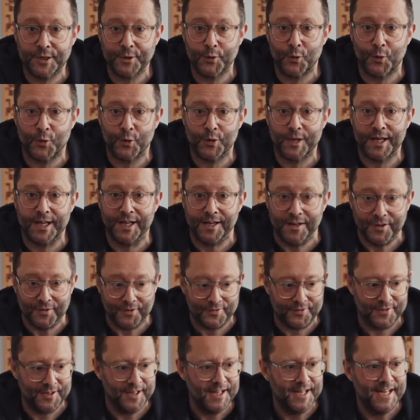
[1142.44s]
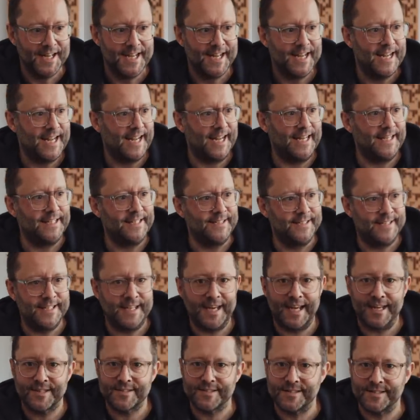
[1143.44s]
recordings in
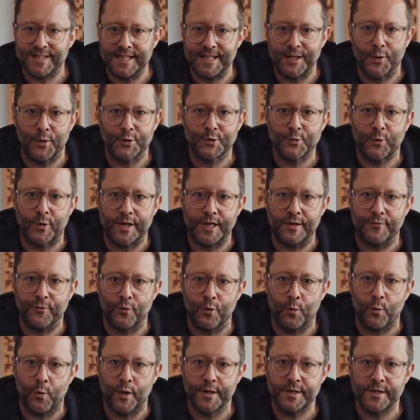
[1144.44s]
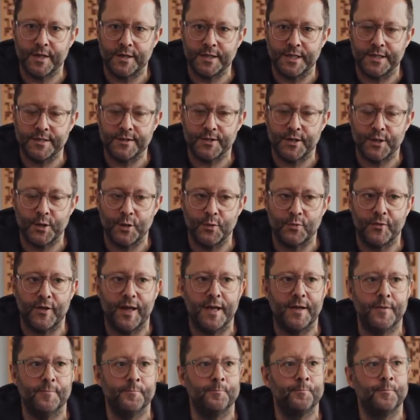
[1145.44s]
DSD or 24192,
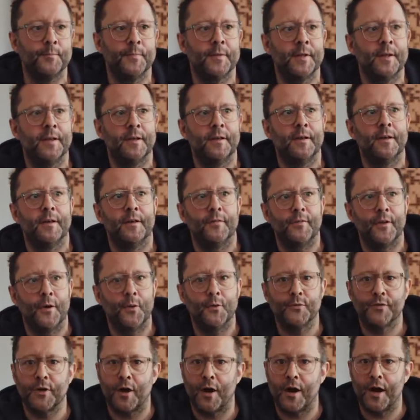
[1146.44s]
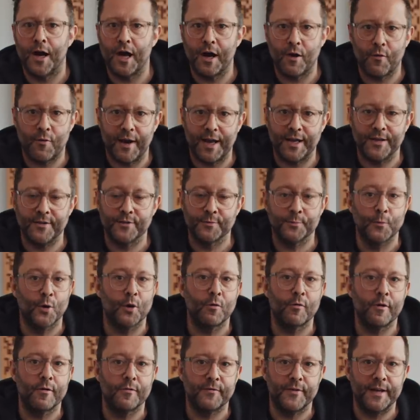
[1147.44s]
then those higher end,
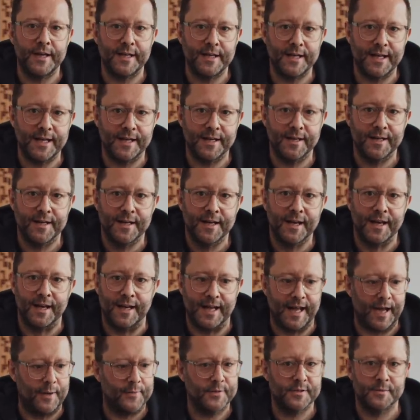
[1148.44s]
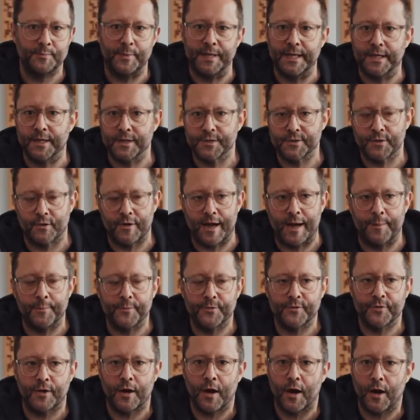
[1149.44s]
more revealing loudspeakers or
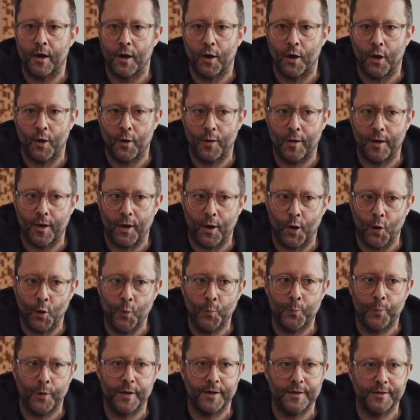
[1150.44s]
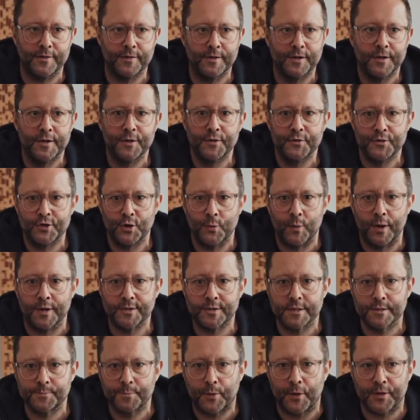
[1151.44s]
amps are open to
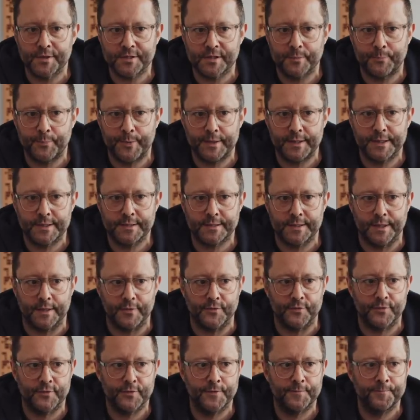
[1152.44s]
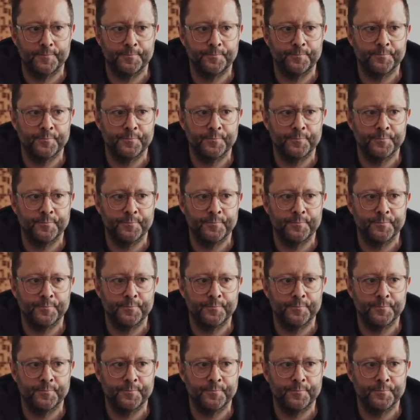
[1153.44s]
us as possibilities.